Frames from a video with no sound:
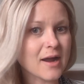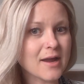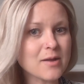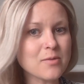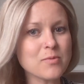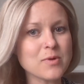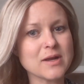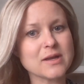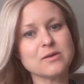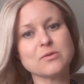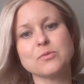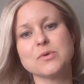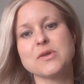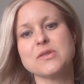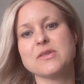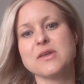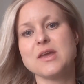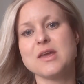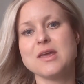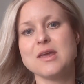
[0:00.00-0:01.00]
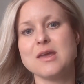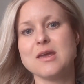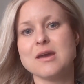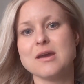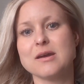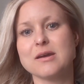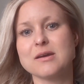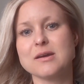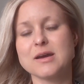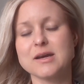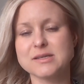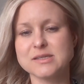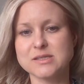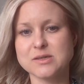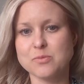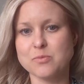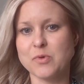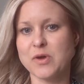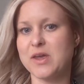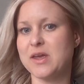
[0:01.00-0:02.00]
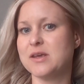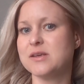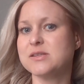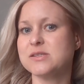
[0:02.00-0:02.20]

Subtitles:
went with a custom wig.